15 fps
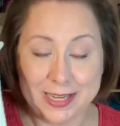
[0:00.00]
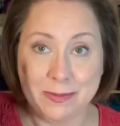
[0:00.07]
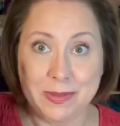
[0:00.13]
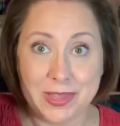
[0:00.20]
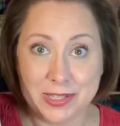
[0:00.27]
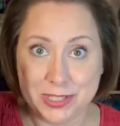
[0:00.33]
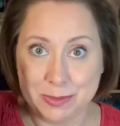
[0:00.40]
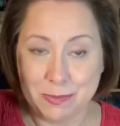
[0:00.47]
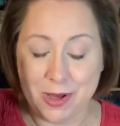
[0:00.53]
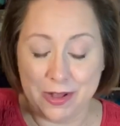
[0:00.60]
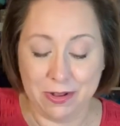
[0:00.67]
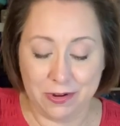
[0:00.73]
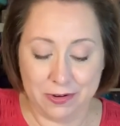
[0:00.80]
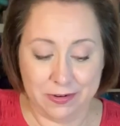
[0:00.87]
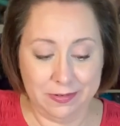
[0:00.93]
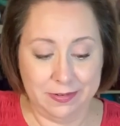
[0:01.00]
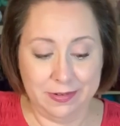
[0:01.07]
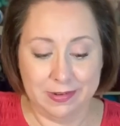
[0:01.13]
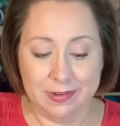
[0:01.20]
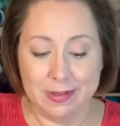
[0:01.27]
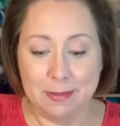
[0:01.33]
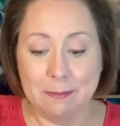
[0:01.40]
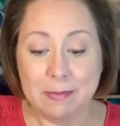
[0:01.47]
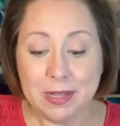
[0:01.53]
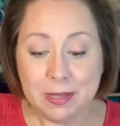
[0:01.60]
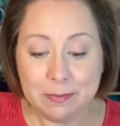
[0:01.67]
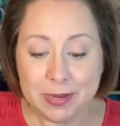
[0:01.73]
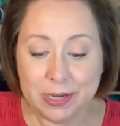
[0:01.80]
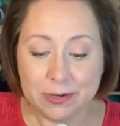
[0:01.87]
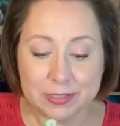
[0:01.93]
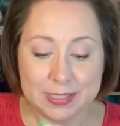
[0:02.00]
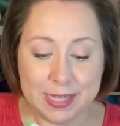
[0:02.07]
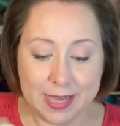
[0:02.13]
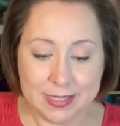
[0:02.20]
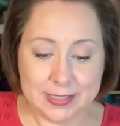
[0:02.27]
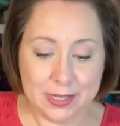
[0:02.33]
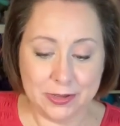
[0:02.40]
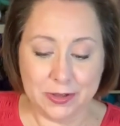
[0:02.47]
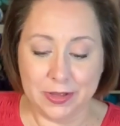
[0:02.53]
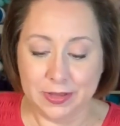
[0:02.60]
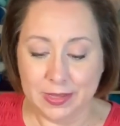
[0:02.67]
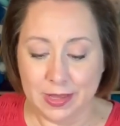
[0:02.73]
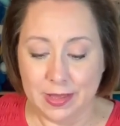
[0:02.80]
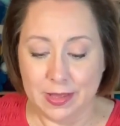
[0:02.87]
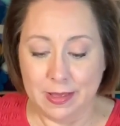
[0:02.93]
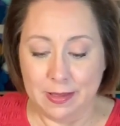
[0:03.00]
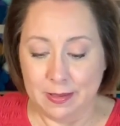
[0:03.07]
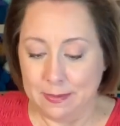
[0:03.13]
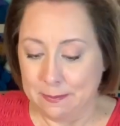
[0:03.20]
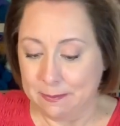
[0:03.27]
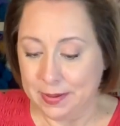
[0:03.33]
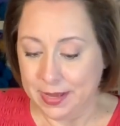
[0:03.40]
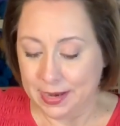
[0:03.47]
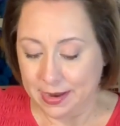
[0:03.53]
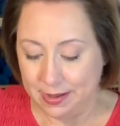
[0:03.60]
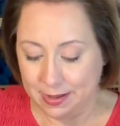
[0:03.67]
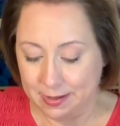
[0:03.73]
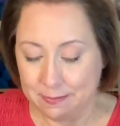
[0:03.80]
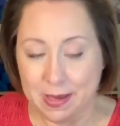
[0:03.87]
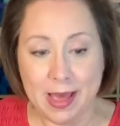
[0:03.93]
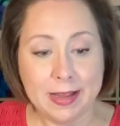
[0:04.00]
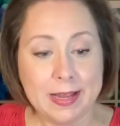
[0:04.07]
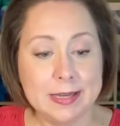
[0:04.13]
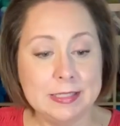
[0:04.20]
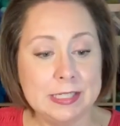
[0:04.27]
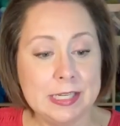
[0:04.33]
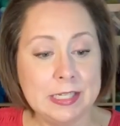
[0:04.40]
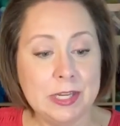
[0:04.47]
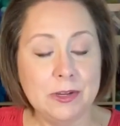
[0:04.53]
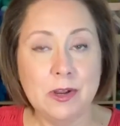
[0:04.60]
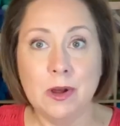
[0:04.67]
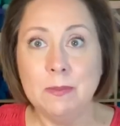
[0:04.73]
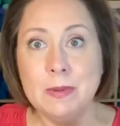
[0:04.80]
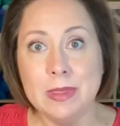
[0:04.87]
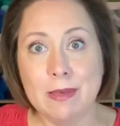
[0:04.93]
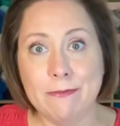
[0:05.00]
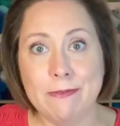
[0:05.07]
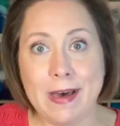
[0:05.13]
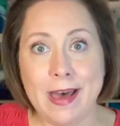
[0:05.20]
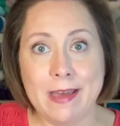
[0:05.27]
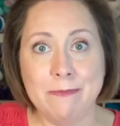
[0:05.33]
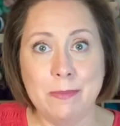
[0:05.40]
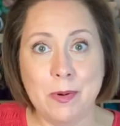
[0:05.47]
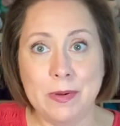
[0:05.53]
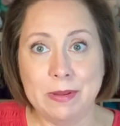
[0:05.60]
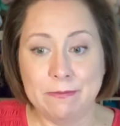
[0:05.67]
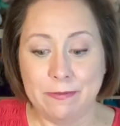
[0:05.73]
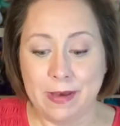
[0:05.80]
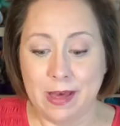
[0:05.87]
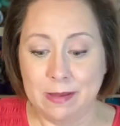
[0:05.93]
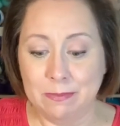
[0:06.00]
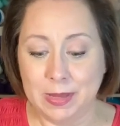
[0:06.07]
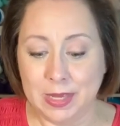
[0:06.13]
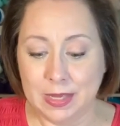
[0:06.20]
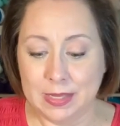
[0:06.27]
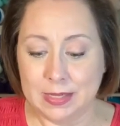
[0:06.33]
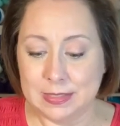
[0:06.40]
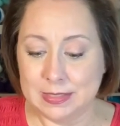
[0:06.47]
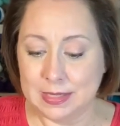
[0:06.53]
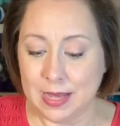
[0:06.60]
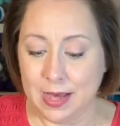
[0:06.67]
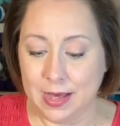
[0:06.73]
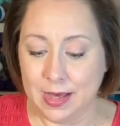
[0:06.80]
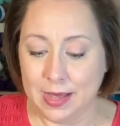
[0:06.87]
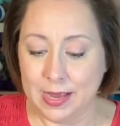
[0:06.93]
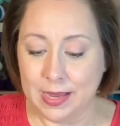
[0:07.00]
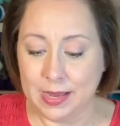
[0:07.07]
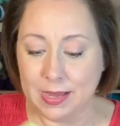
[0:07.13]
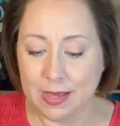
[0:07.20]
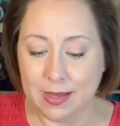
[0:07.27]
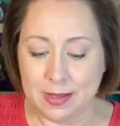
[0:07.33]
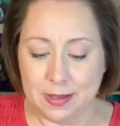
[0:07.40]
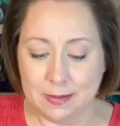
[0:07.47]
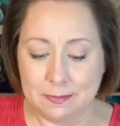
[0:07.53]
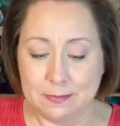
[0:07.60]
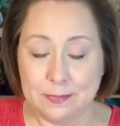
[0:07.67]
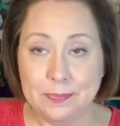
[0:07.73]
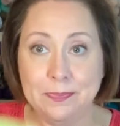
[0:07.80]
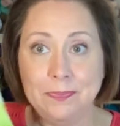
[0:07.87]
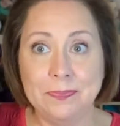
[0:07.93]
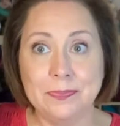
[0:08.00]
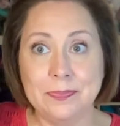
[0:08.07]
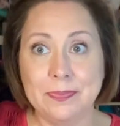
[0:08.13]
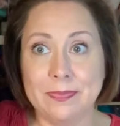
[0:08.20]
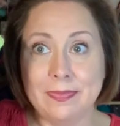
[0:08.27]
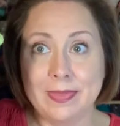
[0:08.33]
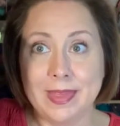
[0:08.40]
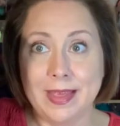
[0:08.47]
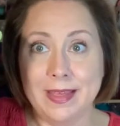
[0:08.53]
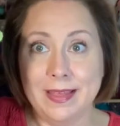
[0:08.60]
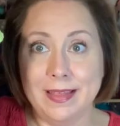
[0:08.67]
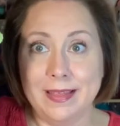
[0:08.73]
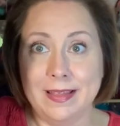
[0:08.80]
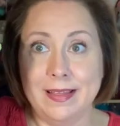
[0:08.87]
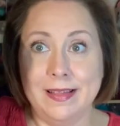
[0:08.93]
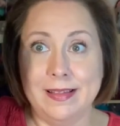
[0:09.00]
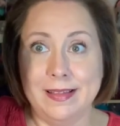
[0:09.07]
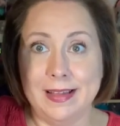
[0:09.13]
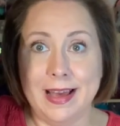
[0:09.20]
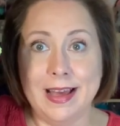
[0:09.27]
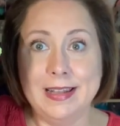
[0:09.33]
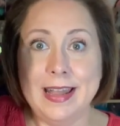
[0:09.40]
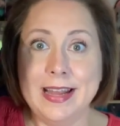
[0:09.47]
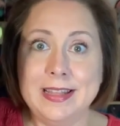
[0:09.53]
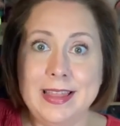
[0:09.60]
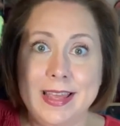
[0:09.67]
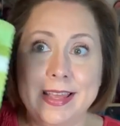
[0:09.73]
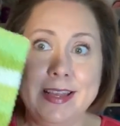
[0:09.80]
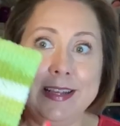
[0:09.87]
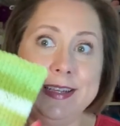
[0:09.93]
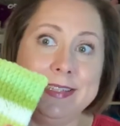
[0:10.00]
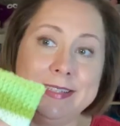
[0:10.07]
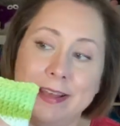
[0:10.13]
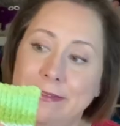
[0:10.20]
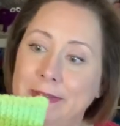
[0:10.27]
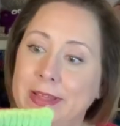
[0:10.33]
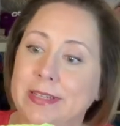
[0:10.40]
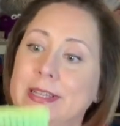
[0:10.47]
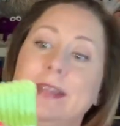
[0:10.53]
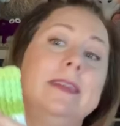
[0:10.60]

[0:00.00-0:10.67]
with the smaller millimeter size hook. But um, I continued on with the 5.5 because I, um, I like the ease of it.